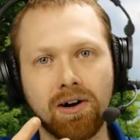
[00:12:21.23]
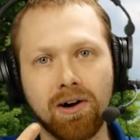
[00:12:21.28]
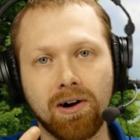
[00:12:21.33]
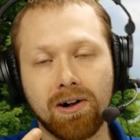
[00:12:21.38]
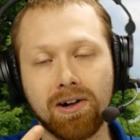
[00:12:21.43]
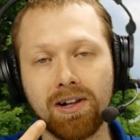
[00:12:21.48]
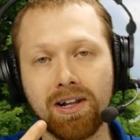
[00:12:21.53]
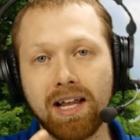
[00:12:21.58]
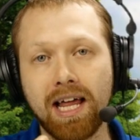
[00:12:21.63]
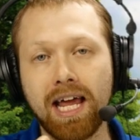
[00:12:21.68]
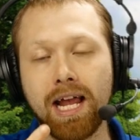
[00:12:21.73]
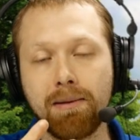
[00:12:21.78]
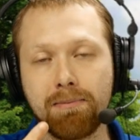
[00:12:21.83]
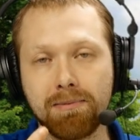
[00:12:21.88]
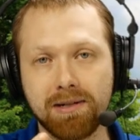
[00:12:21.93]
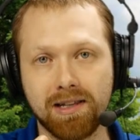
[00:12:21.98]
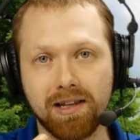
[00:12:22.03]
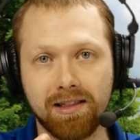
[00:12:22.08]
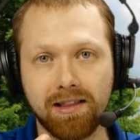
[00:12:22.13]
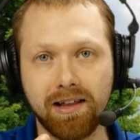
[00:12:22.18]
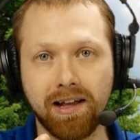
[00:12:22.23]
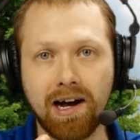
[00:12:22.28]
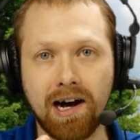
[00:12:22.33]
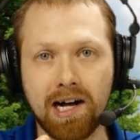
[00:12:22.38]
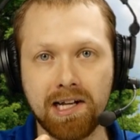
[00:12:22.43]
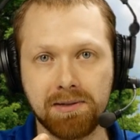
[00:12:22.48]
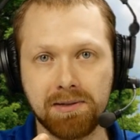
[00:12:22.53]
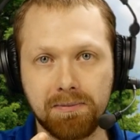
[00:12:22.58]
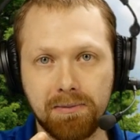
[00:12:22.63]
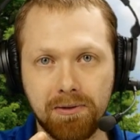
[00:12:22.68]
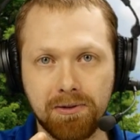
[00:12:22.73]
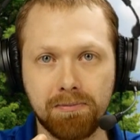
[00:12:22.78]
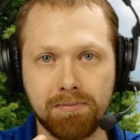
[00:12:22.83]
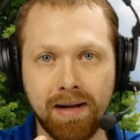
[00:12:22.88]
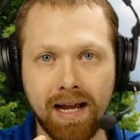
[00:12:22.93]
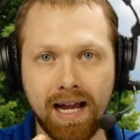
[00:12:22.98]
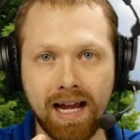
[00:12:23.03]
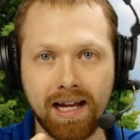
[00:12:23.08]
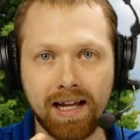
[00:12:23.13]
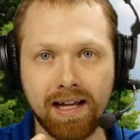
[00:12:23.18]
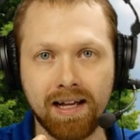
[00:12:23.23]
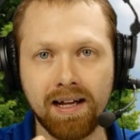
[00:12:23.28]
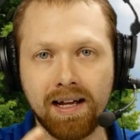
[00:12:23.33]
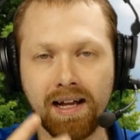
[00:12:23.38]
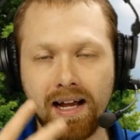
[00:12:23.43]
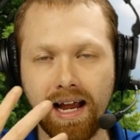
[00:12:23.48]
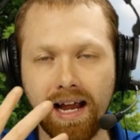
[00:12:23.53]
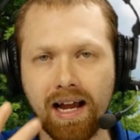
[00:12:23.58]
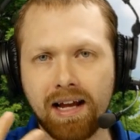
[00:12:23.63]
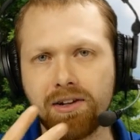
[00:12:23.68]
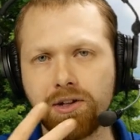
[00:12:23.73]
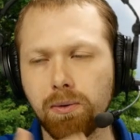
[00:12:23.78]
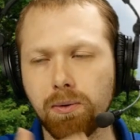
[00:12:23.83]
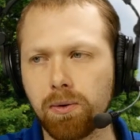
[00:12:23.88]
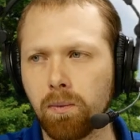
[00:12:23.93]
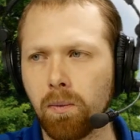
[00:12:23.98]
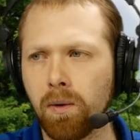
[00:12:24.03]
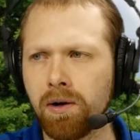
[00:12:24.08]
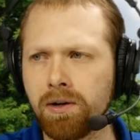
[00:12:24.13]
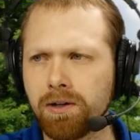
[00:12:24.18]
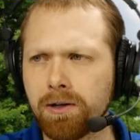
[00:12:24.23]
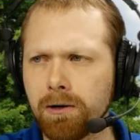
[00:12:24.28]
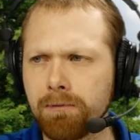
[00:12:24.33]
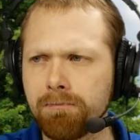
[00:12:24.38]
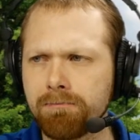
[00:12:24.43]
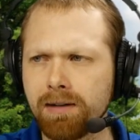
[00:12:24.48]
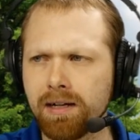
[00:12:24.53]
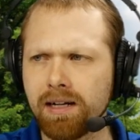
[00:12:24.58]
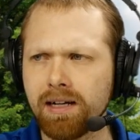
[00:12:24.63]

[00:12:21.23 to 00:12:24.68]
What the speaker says: are claims that the Gospels make, and you would wonder,